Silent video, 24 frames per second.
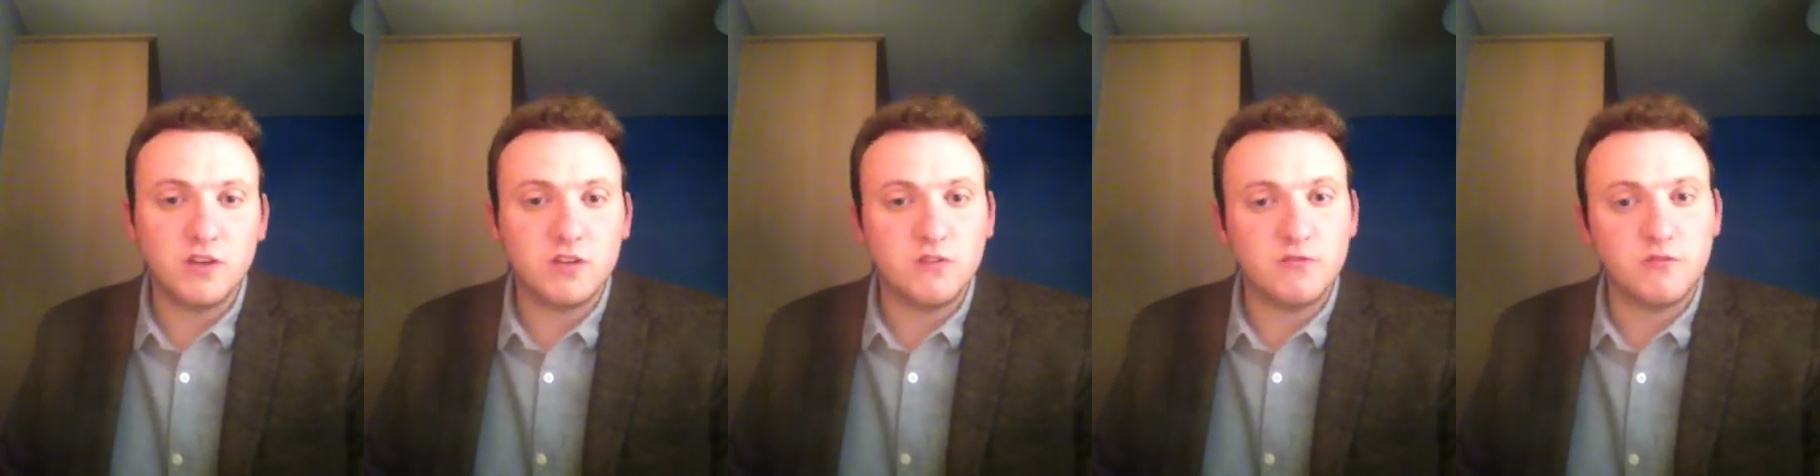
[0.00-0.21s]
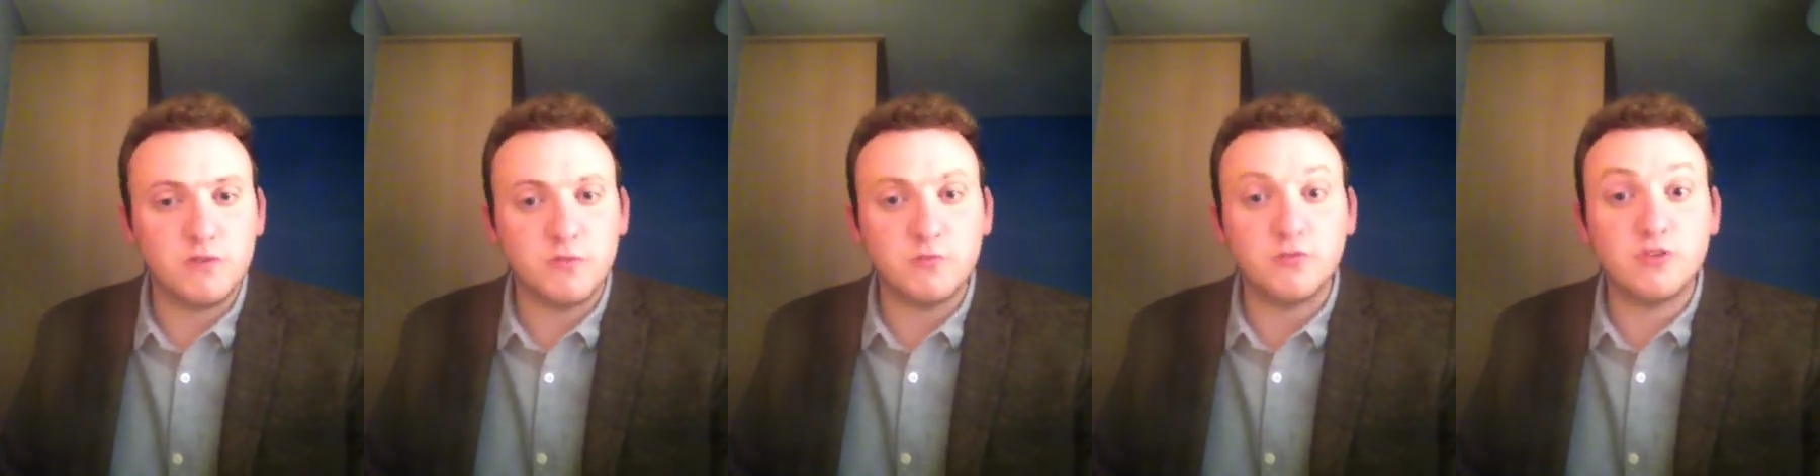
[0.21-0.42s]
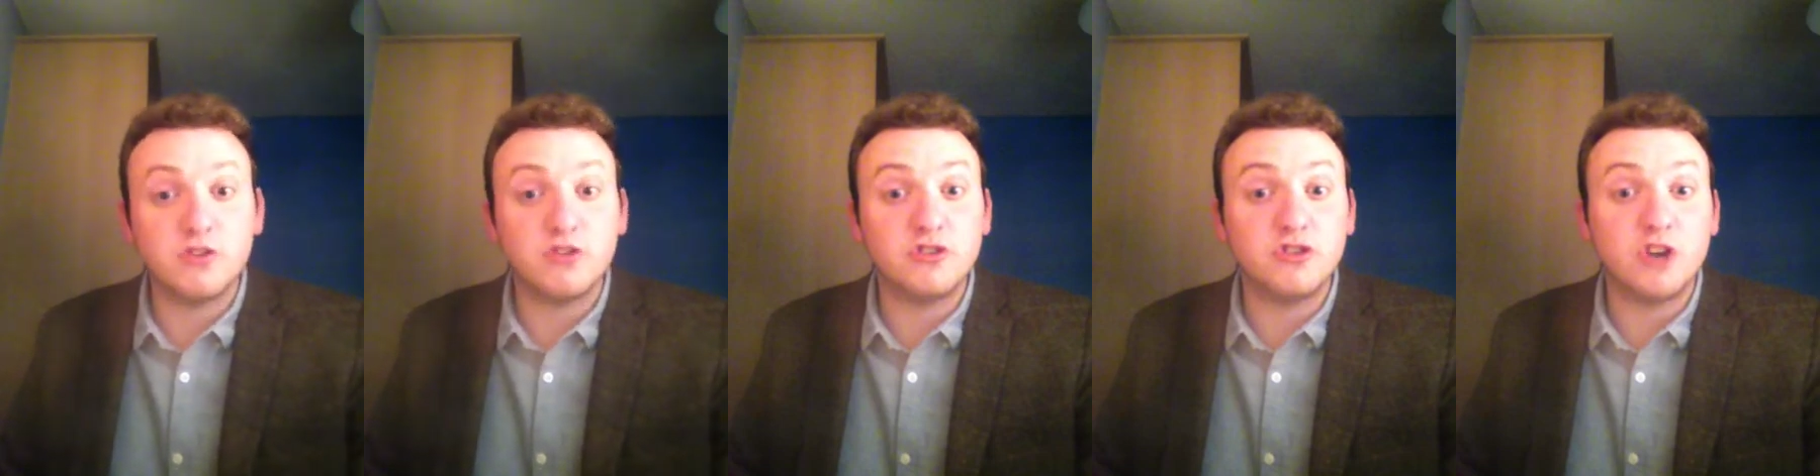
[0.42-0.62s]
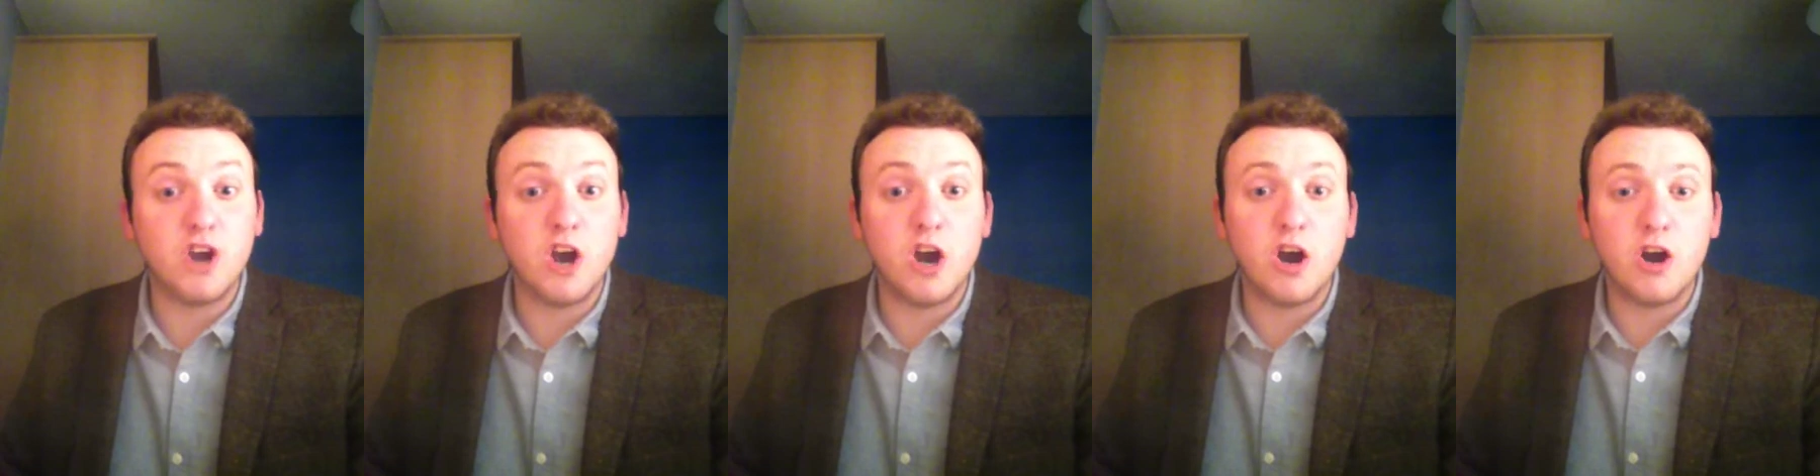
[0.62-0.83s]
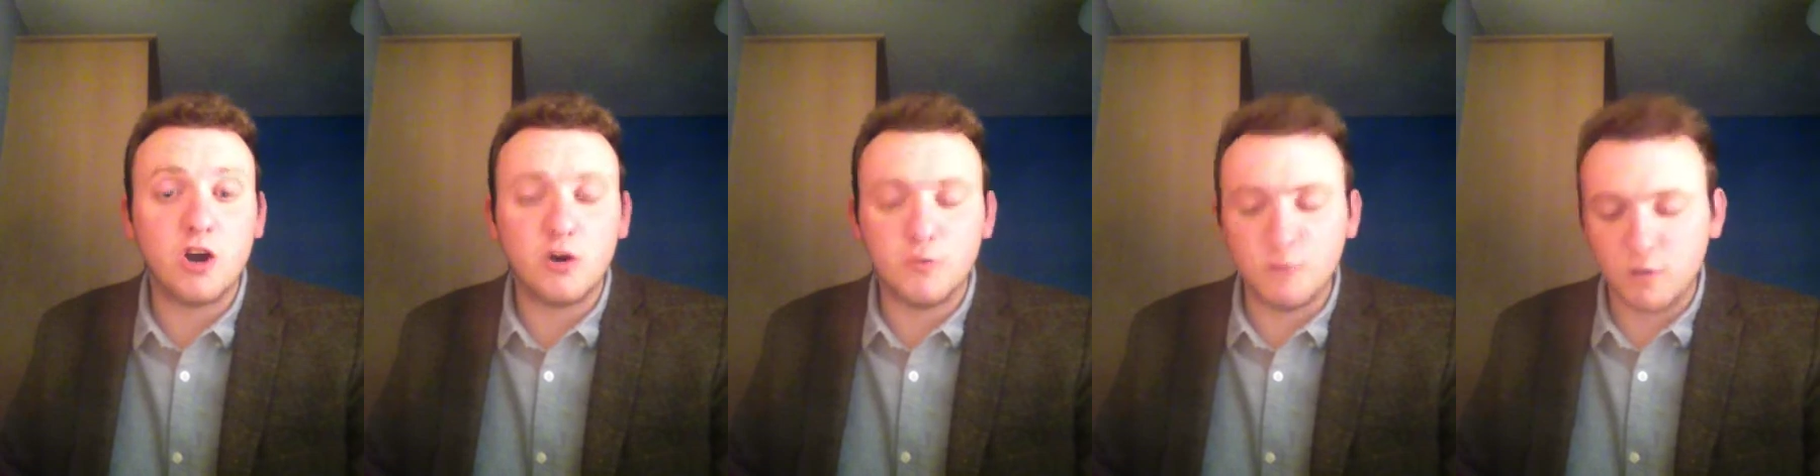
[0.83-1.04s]
from such a
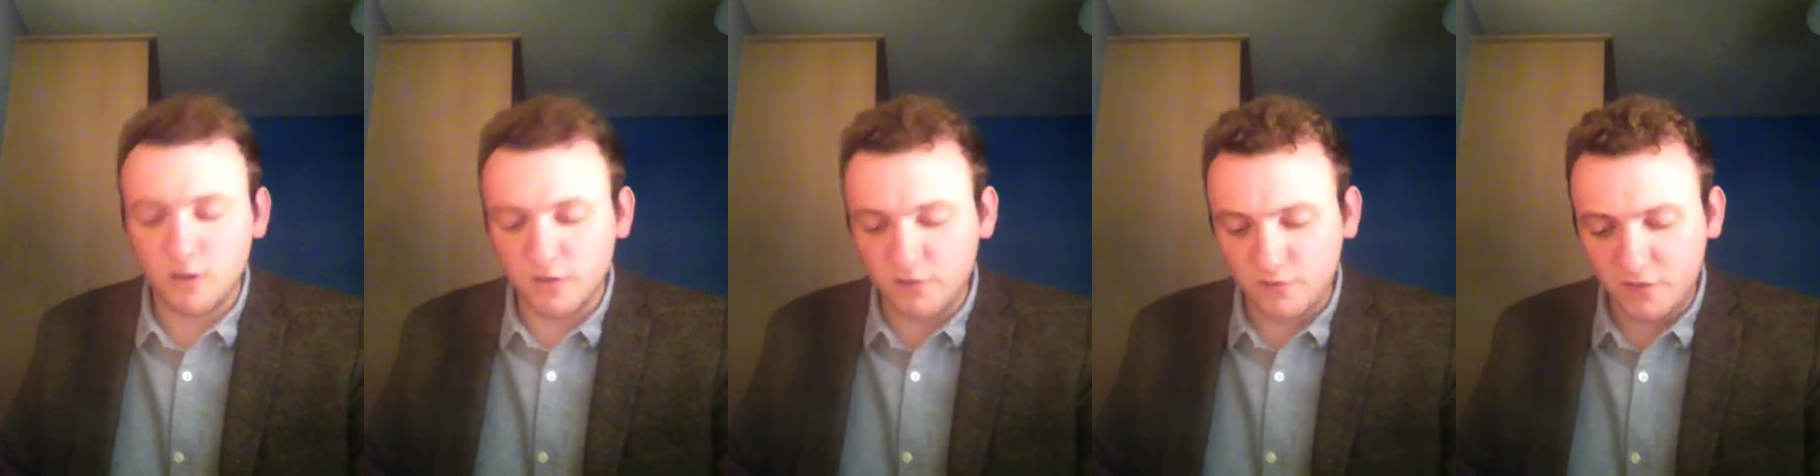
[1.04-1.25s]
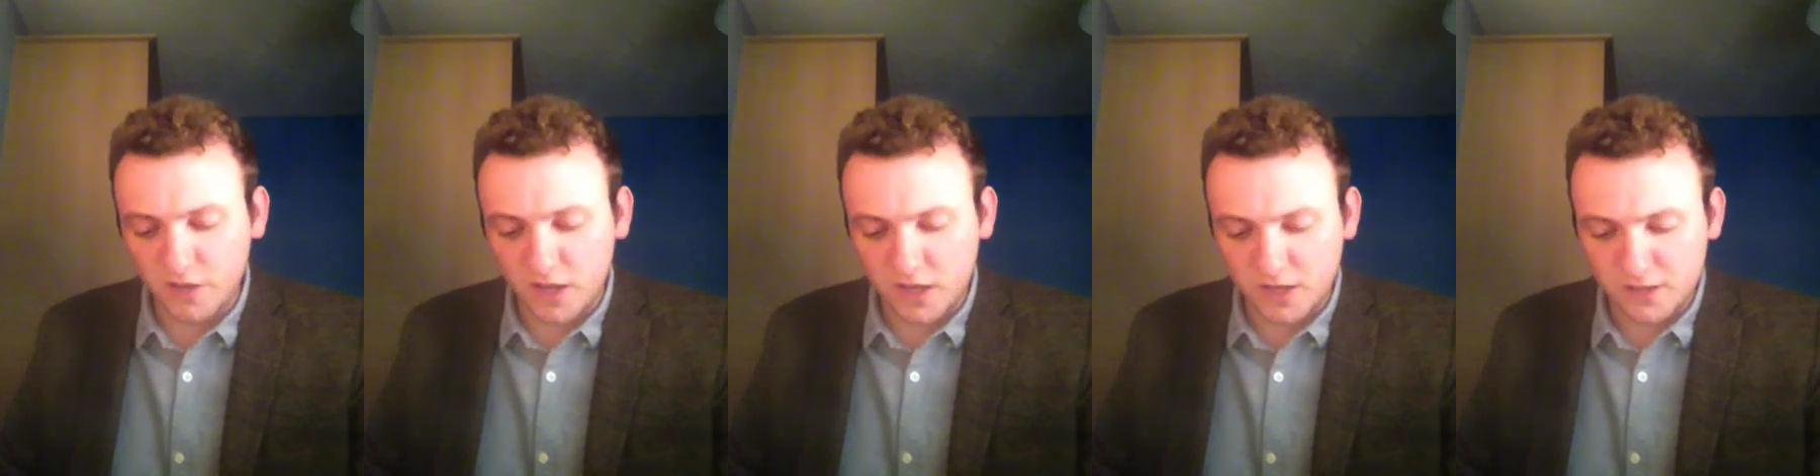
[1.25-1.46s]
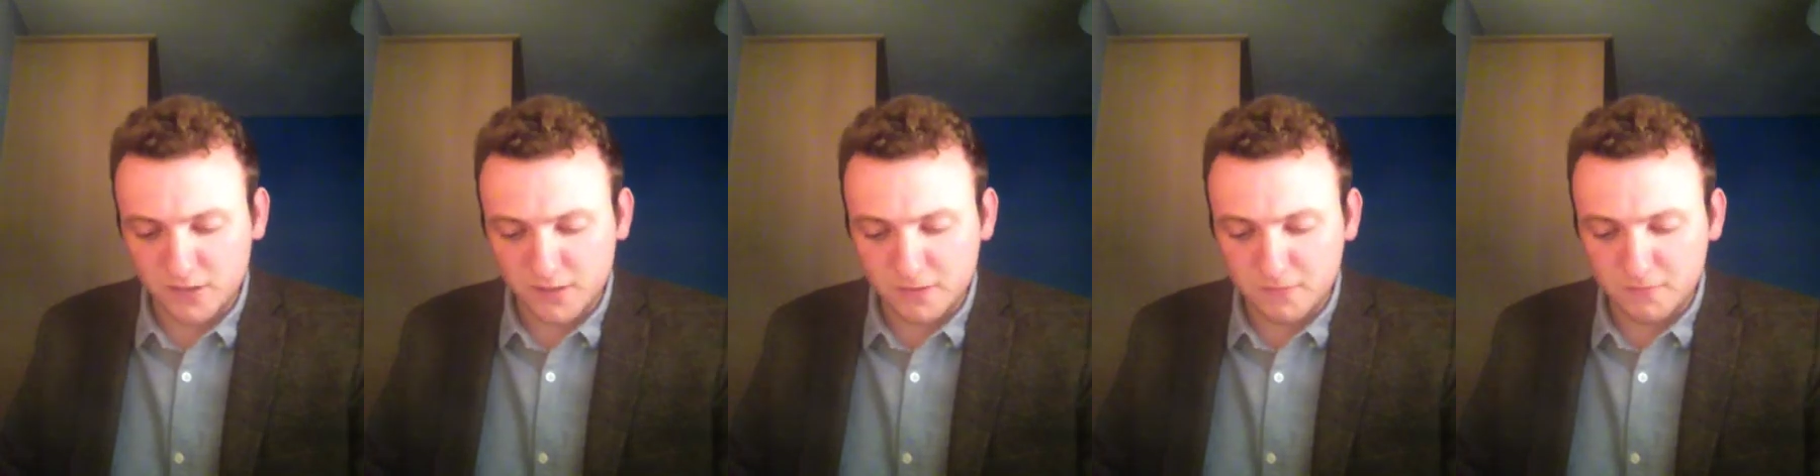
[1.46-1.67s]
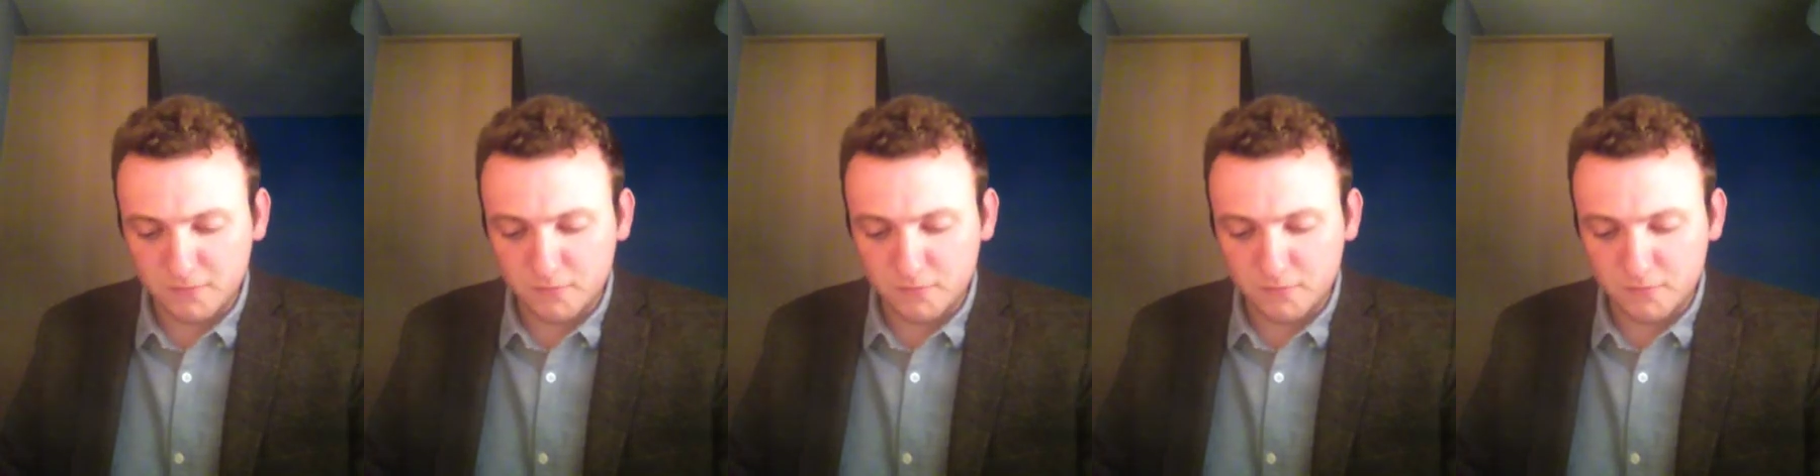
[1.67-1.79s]
horrible event.